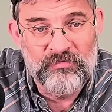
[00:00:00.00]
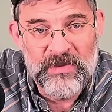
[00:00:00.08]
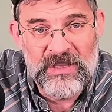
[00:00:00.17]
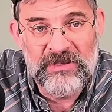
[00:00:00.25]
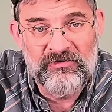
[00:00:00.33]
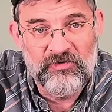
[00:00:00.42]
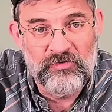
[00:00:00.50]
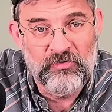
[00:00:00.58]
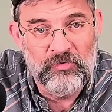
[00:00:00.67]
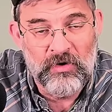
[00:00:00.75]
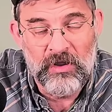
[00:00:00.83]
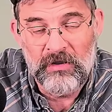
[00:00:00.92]
me
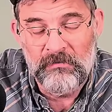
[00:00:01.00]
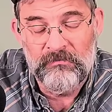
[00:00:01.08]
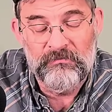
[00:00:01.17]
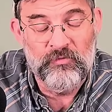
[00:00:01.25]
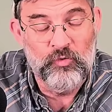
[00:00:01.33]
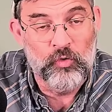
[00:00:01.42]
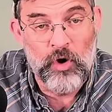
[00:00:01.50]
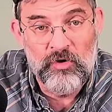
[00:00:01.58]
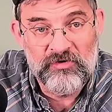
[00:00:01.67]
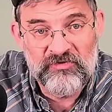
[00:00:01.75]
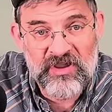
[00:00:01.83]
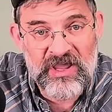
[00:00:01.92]
to
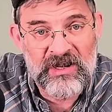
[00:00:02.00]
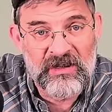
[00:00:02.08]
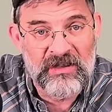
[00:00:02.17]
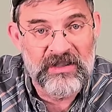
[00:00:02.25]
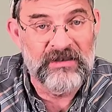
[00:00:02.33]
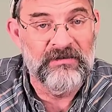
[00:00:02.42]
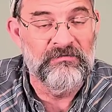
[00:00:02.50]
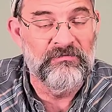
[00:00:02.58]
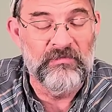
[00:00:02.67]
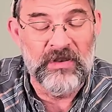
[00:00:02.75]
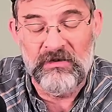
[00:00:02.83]
grow the channel and